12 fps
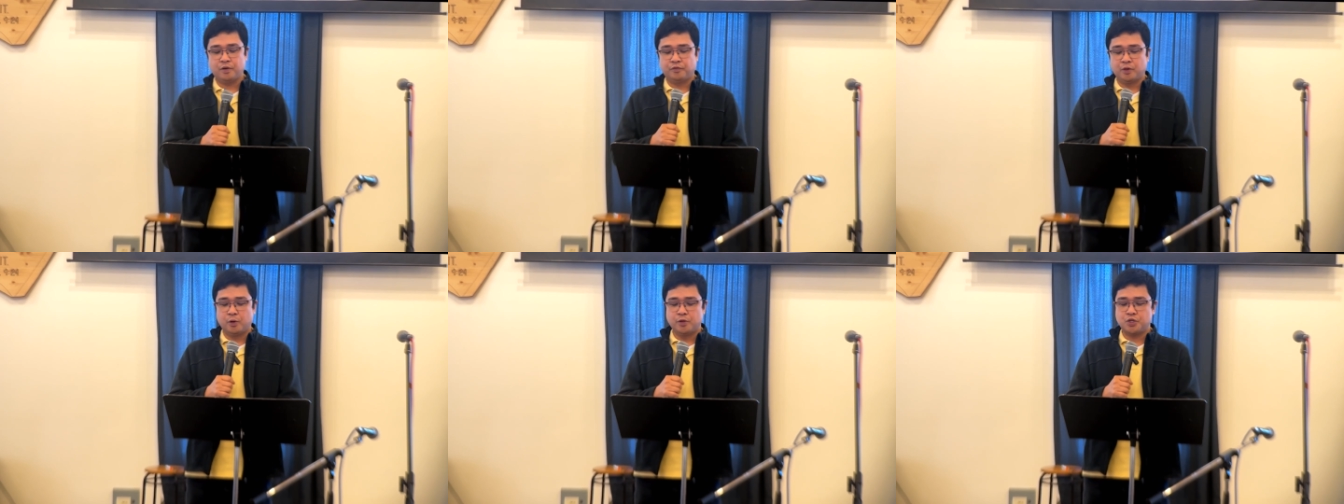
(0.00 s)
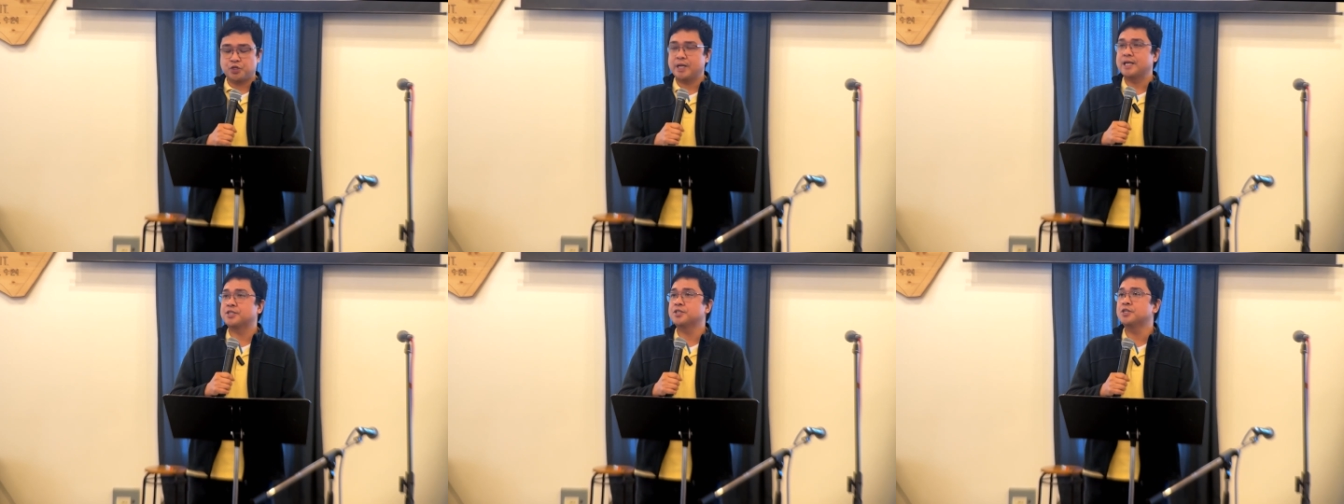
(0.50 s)
of the Lord
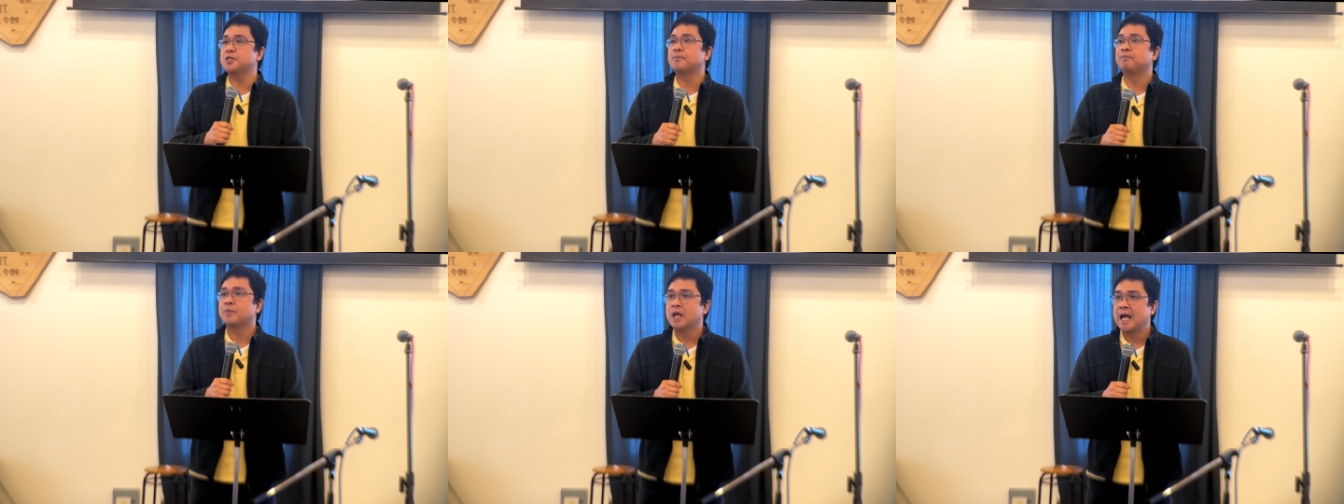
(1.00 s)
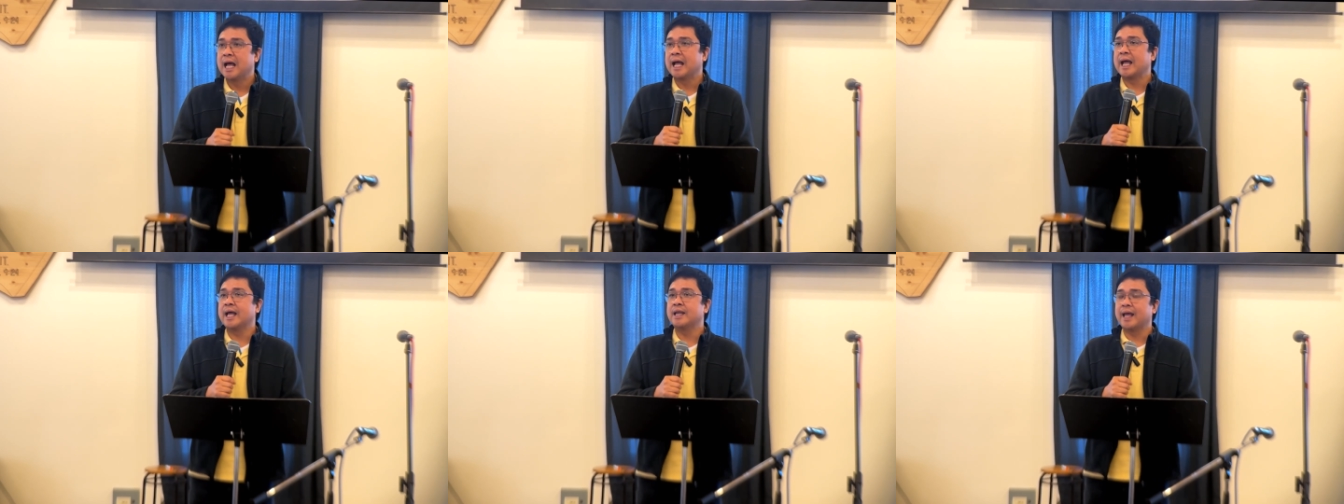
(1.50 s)
Jesus
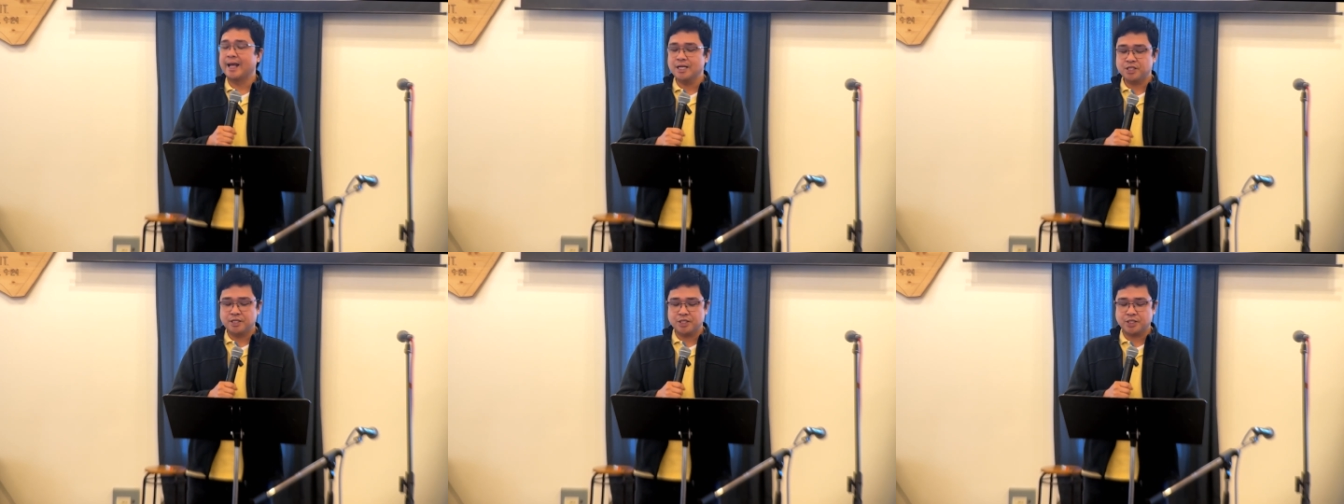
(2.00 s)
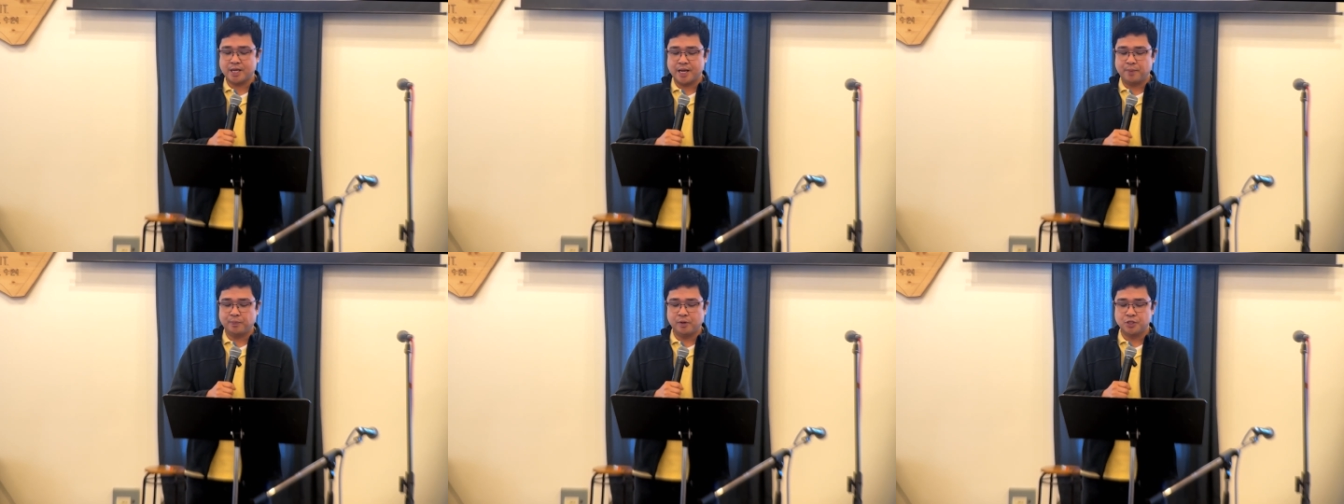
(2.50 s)
and his
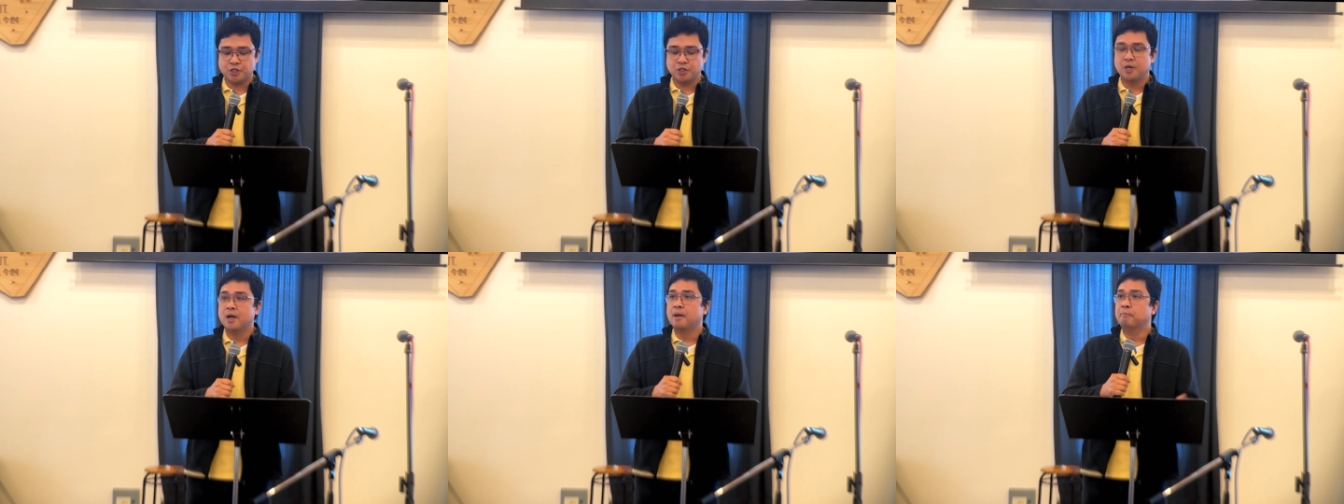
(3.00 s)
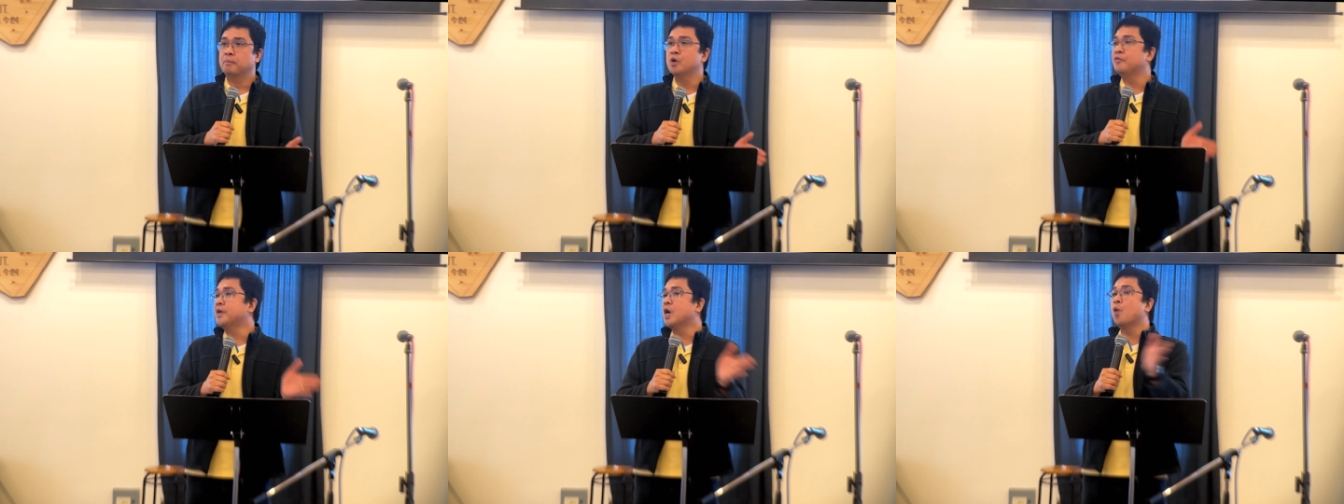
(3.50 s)
disciples
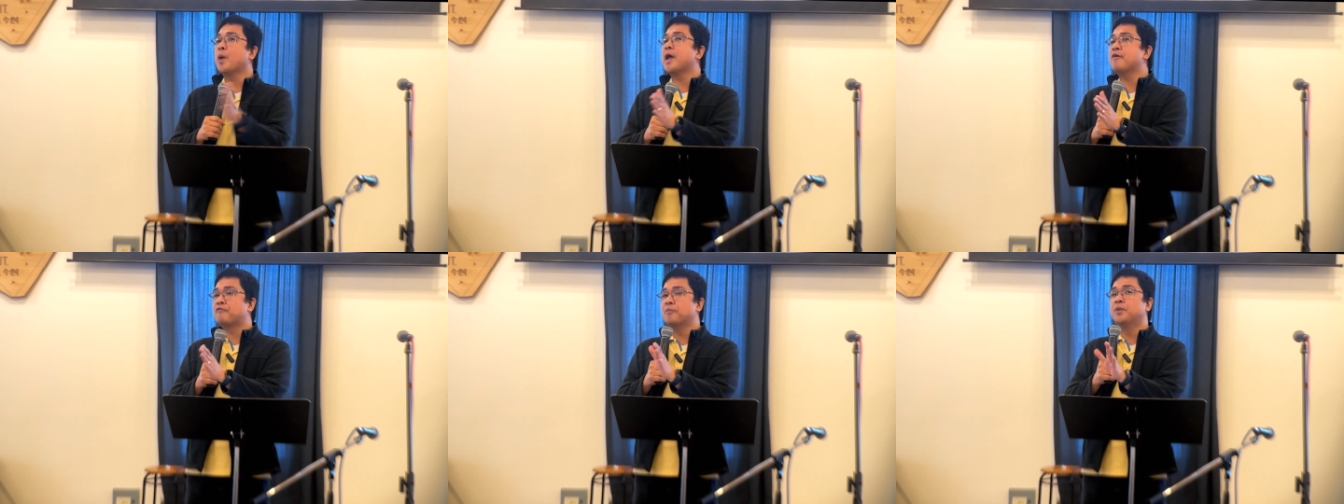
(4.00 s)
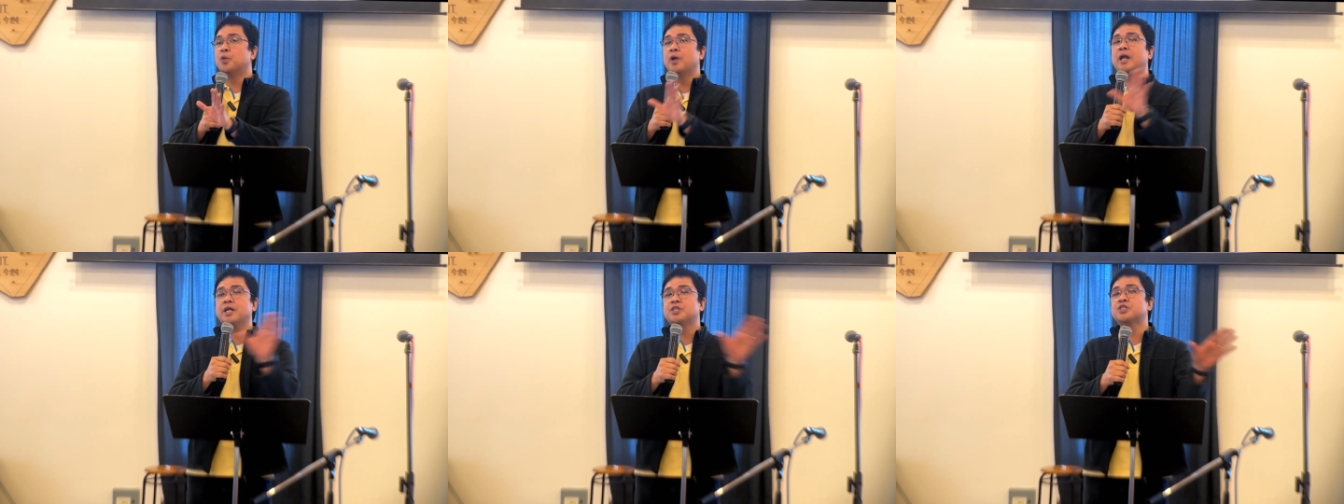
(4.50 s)
moving away from the
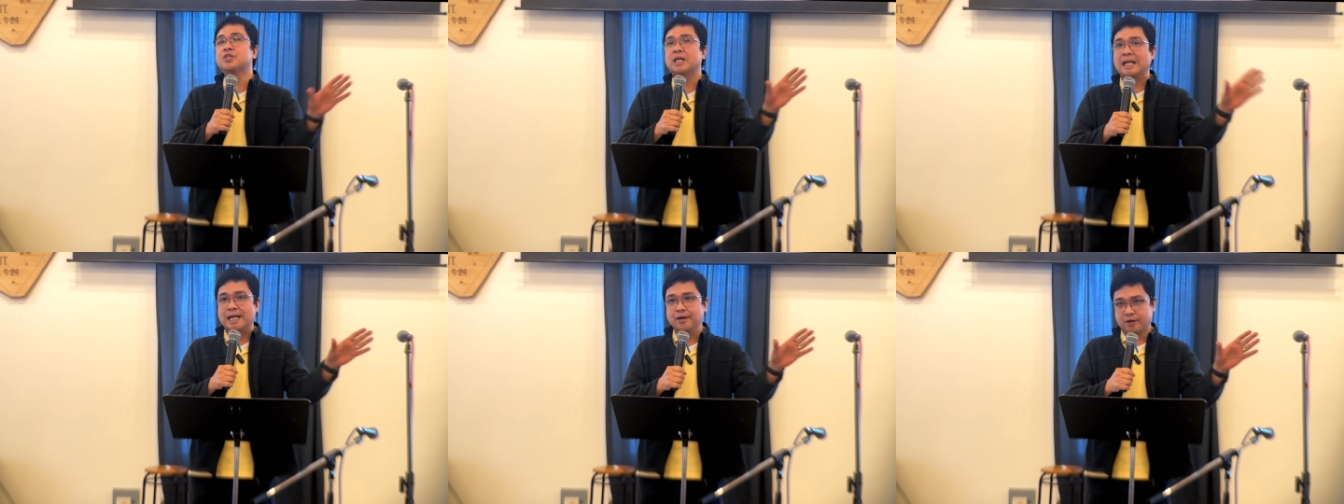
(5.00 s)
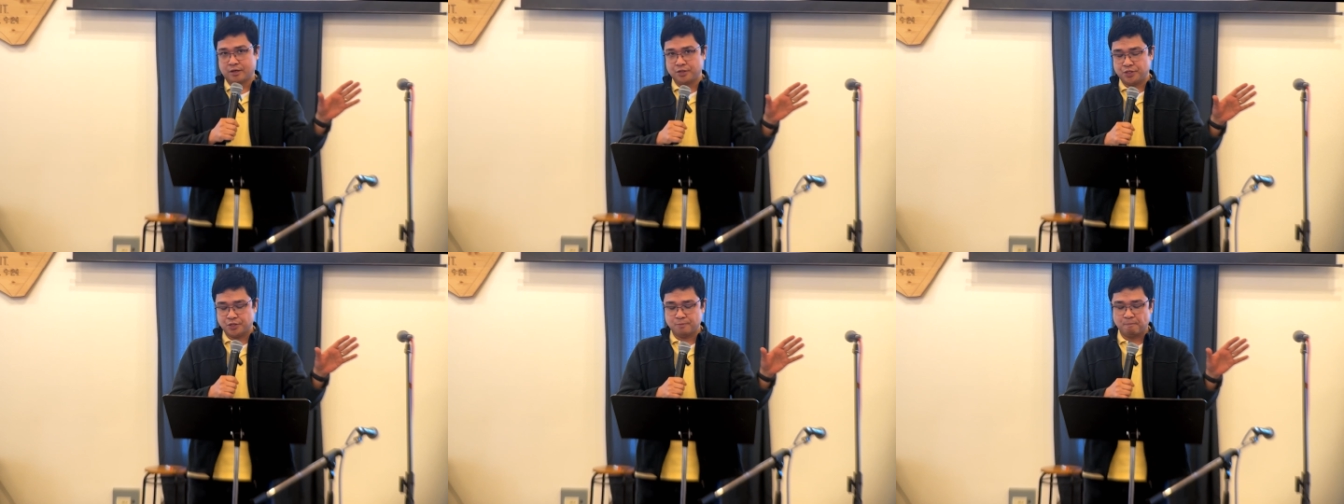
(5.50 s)
religious
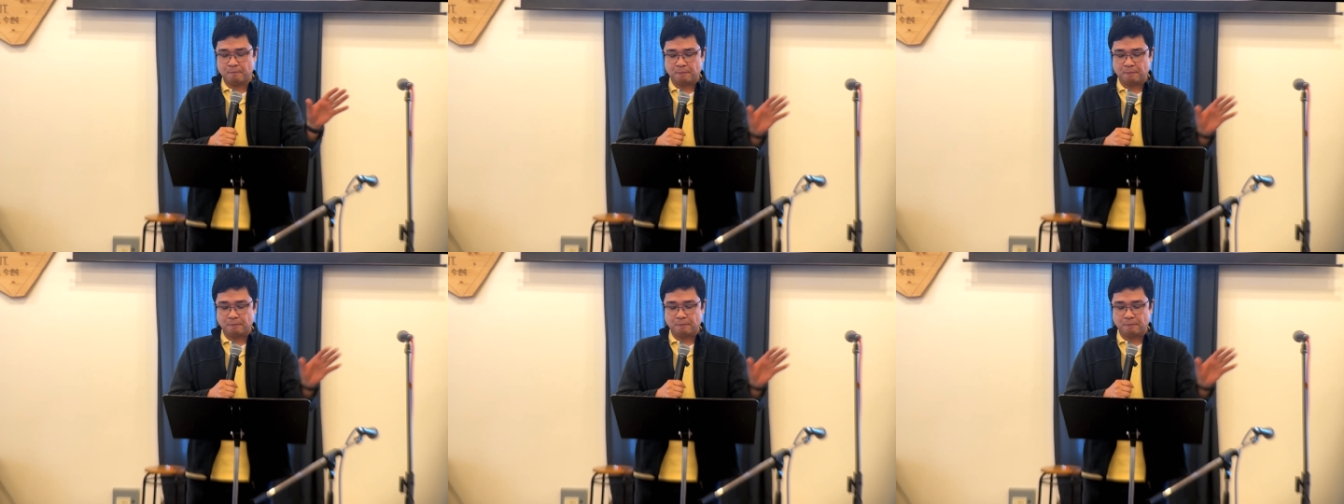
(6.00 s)
leaders